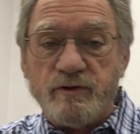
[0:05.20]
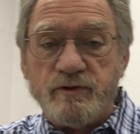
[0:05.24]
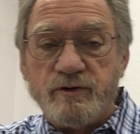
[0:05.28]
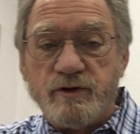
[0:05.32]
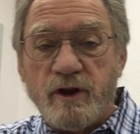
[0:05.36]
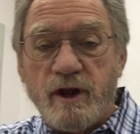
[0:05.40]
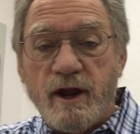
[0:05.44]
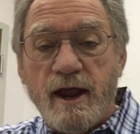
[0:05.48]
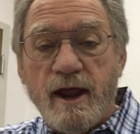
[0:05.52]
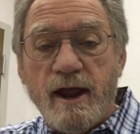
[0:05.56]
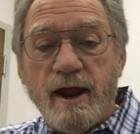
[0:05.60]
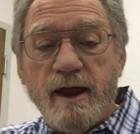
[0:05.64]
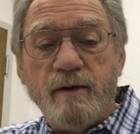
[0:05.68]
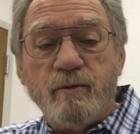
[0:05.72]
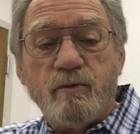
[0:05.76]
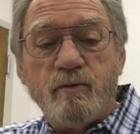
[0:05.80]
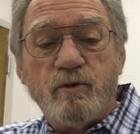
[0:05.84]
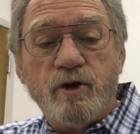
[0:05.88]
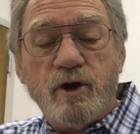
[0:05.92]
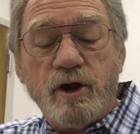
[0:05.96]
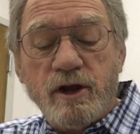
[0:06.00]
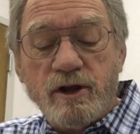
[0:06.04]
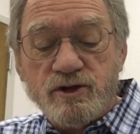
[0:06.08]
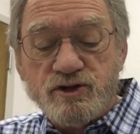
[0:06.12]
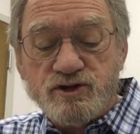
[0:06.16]
Today
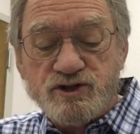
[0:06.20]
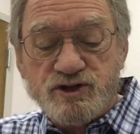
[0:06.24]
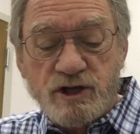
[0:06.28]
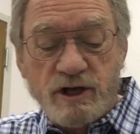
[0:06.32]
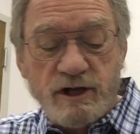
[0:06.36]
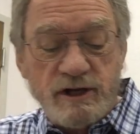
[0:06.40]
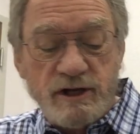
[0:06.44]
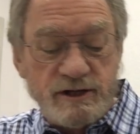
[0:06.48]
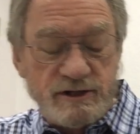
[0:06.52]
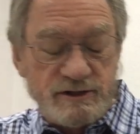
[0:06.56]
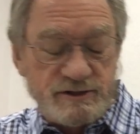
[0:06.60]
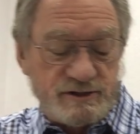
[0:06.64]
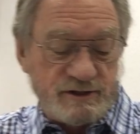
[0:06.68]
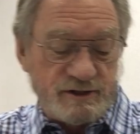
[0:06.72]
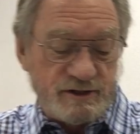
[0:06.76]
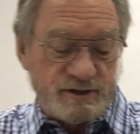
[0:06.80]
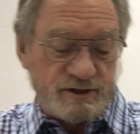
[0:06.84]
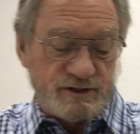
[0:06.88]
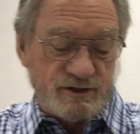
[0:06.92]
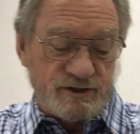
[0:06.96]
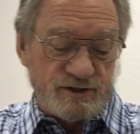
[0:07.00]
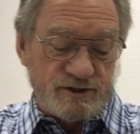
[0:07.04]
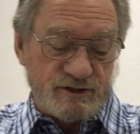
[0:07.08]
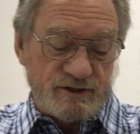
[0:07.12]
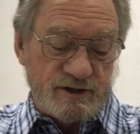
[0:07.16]
we're in
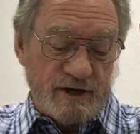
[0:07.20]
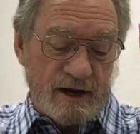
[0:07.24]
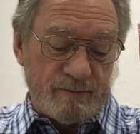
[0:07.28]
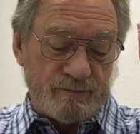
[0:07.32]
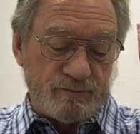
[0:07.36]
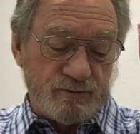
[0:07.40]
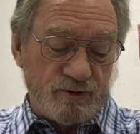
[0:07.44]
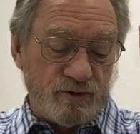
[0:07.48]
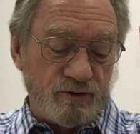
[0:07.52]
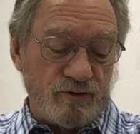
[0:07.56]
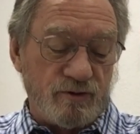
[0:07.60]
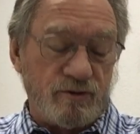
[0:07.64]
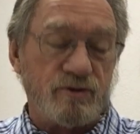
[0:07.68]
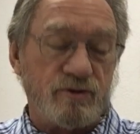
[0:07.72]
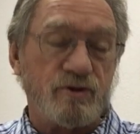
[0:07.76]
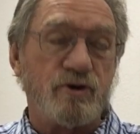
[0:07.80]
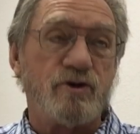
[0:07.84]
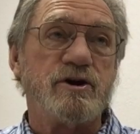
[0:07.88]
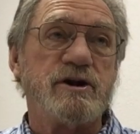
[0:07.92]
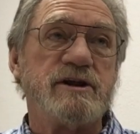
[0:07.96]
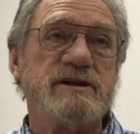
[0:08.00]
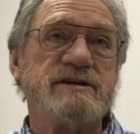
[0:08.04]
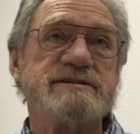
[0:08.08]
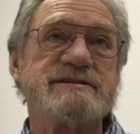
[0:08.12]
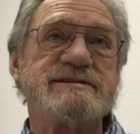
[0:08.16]
Genesis chapter
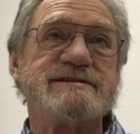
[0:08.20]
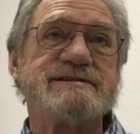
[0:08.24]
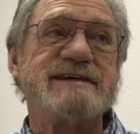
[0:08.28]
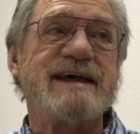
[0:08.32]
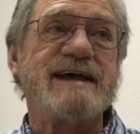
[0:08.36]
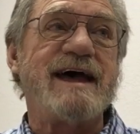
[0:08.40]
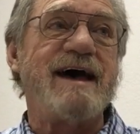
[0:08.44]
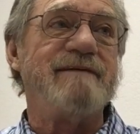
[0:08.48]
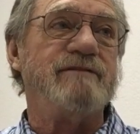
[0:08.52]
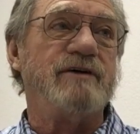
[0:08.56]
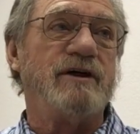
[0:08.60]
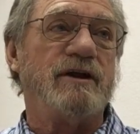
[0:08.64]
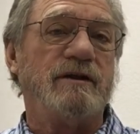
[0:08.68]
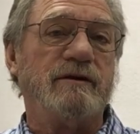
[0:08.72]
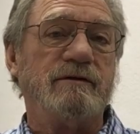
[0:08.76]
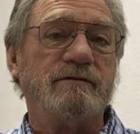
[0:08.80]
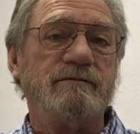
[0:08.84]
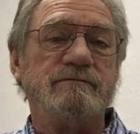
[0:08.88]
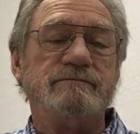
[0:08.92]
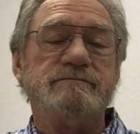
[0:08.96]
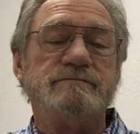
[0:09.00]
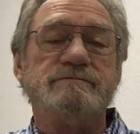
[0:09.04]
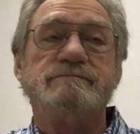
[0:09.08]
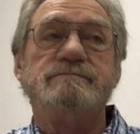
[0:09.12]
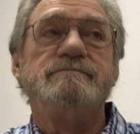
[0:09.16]

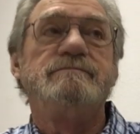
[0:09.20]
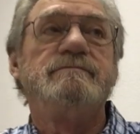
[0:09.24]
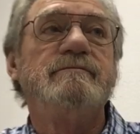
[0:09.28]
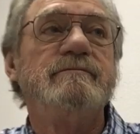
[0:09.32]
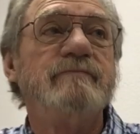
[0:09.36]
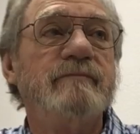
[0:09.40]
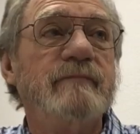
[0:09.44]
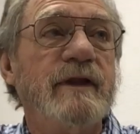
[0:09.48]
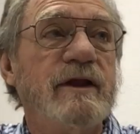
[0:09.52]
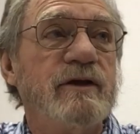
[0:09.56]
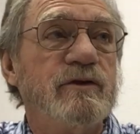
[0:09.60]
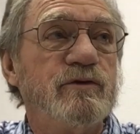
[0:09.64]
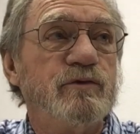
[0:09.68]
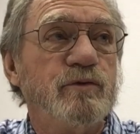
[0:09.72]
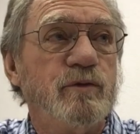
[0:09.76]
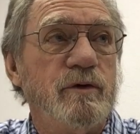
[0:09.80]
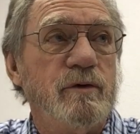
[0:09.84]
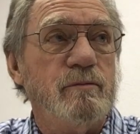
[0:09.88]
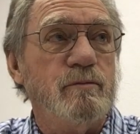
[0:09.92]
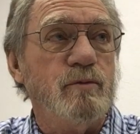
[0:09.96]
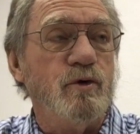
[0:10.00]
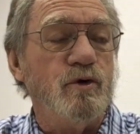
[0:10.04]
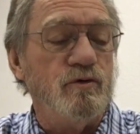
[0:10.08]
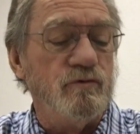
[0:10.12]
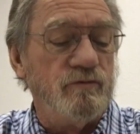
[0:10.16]
37 as
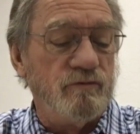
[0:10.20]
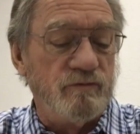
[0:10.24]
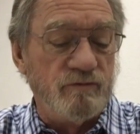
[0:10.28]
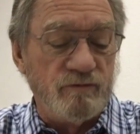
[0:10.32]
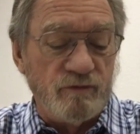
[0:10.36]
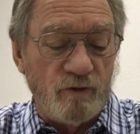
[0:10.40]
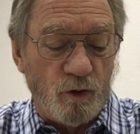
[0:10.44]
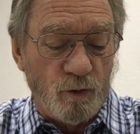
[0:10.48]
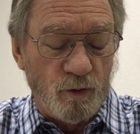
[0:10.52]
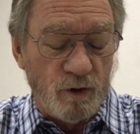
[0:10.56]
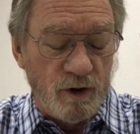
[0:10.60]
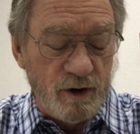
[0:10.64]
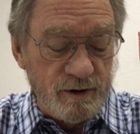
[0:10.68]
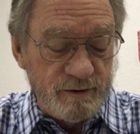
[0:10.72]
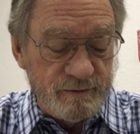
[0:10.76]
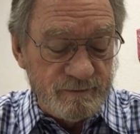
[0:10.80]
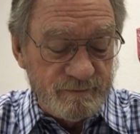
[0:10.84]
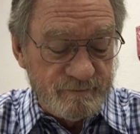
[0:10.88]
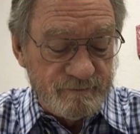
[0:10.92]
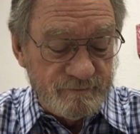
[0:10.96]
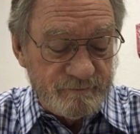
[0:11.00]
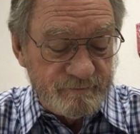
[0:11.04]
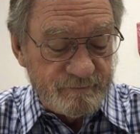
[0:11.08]
we move forward.